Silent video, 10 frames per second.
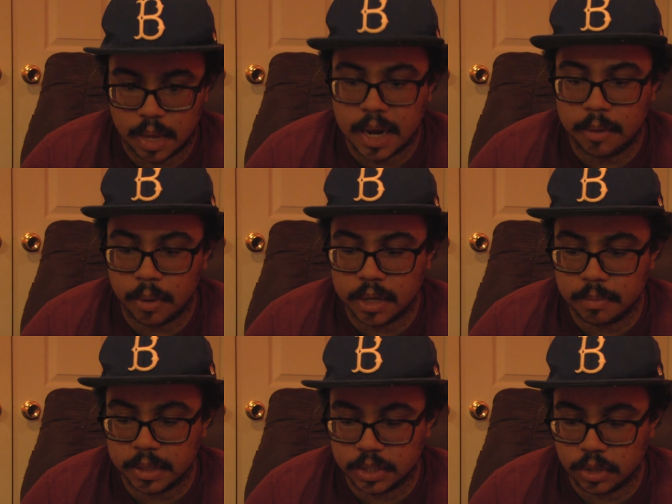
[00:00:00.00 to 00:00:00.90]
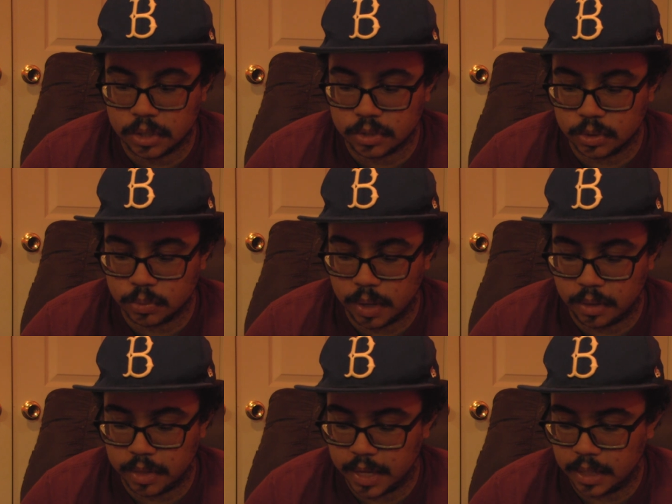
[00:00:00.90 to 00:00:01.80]
And I wanted to mention also as
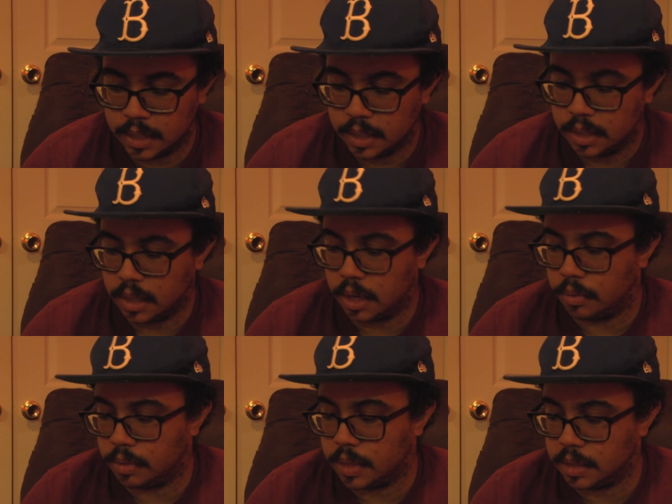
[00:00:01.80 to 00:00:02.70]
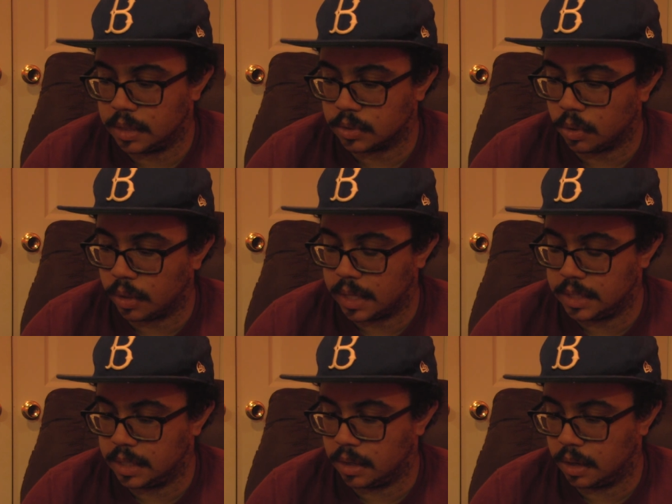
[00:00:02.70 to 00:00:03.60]
well that, you know, that this whole
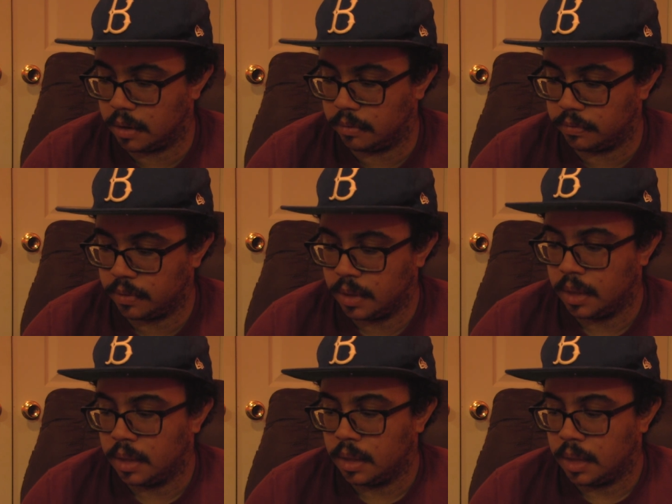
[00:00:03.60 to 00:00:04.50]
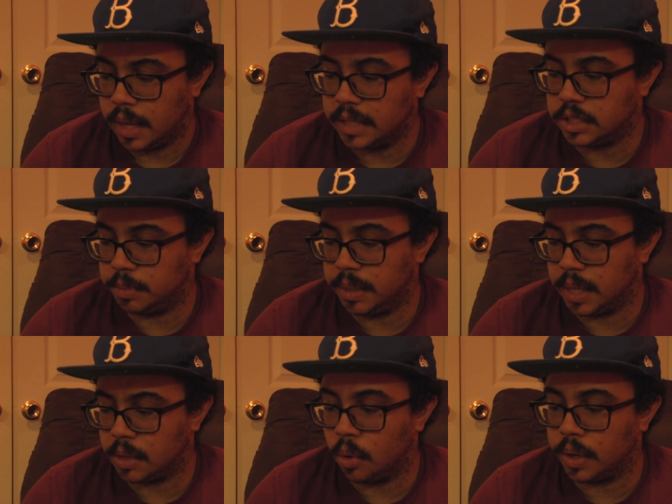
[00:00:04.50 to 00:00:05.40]
idea of Asians
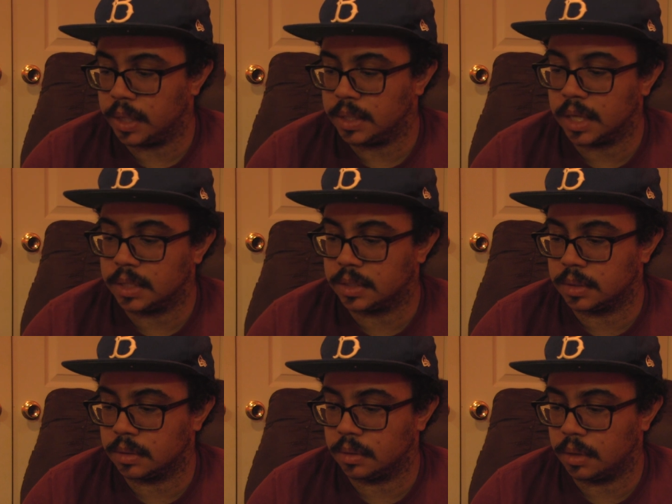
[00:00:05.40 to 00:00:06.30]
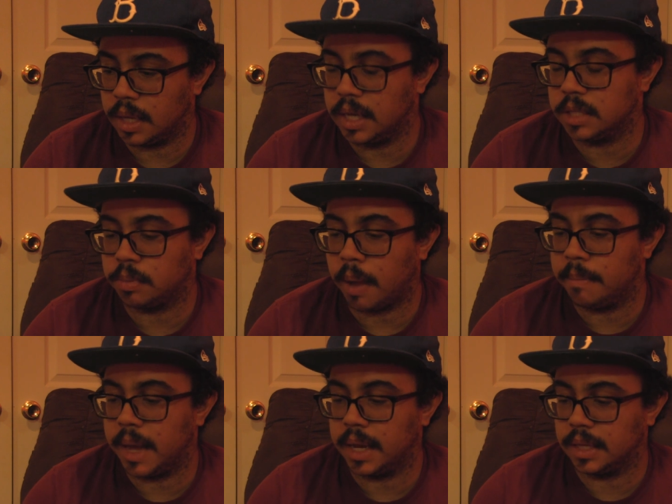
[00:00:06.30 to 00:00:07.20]
being ignored, it is
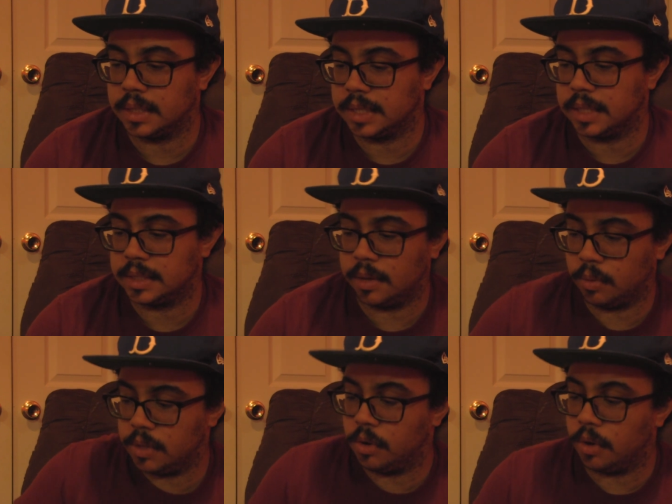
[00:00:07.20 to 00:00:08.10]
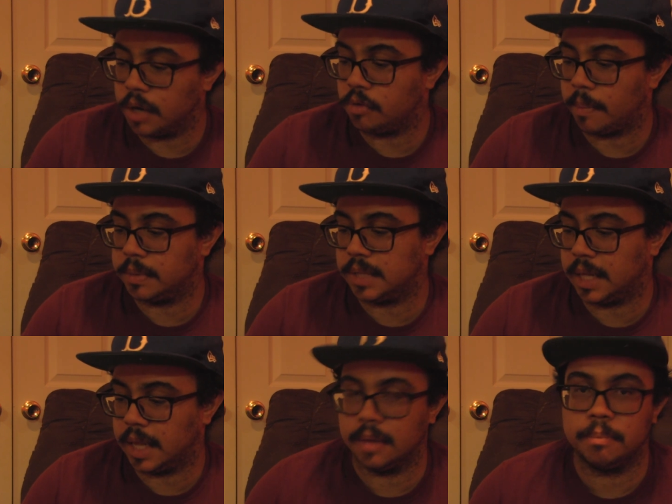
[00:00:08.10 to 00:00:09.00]
problematic in the sense that when you're
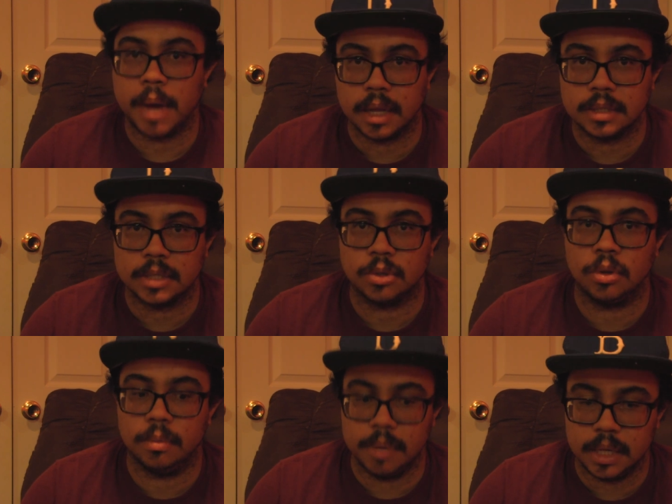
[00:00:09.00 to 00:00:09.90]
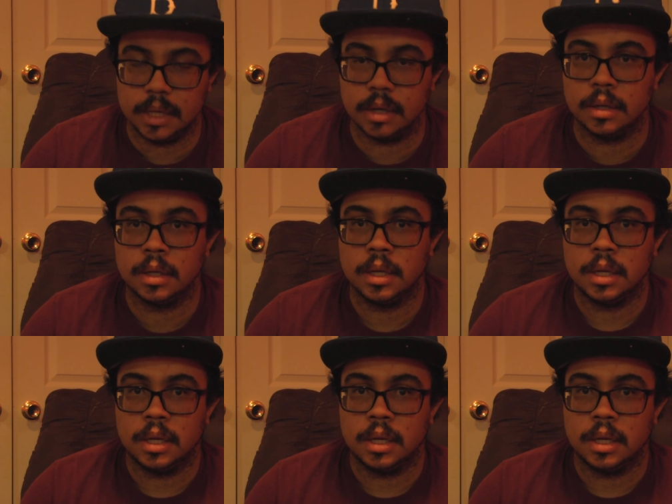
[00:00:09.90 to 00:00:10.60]
underrepresented, like in politics or in the media,